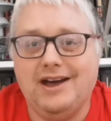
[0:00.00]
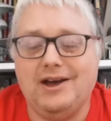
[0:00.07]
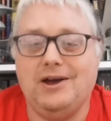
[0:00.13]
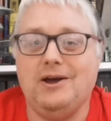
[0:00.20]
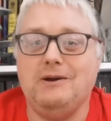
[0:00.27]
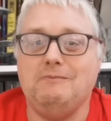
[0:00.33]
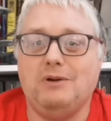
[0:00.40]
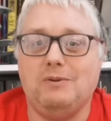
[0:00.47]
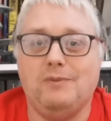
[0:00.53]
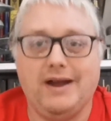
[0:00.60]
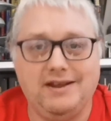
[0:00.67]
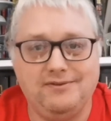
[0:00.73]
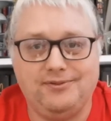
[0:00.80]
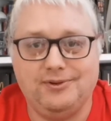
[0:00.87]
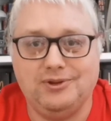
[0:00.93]
I'm
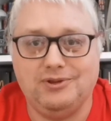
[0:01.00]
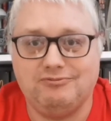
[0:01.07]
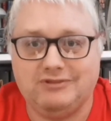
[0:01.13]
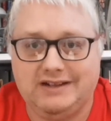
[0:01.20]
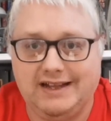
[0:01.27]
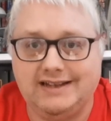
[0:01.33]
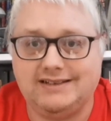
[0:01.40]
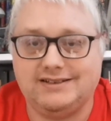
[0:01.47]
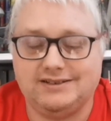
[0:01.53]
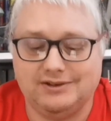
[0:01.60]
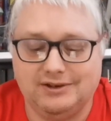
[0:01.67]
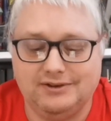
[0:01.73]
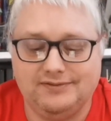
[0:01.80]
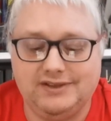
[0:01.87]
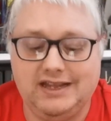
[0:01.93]
waiting for the release
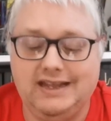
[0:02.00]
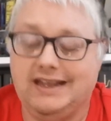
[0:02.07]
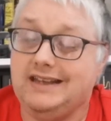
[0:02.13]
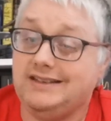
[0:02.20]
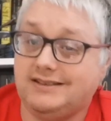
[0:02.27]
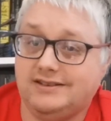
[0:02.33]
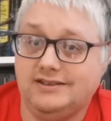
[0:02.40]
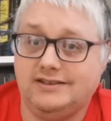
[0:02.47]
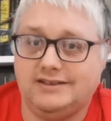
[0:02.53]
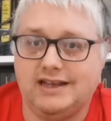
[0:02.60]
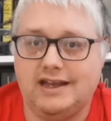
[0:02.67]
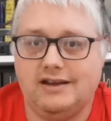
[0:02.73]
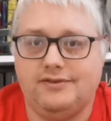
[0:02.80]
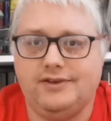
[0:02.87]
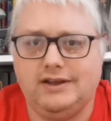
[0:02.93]
of the Eastern
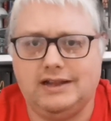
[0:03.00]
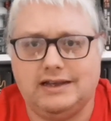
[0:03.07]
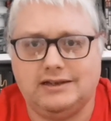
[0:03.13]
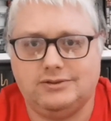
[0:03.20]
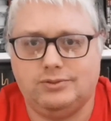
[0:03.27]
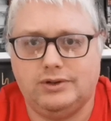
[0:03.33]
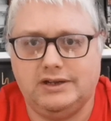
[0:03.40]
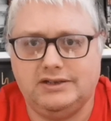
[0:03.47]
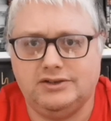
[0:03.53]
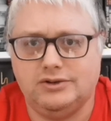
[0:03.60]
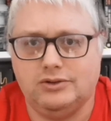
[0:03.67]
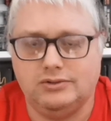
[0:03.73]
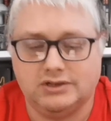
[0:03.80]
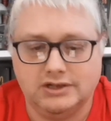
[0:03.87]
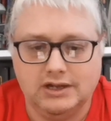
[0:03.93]
set. I think that's what it's
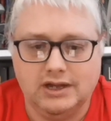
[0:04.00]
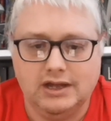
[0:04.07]
called,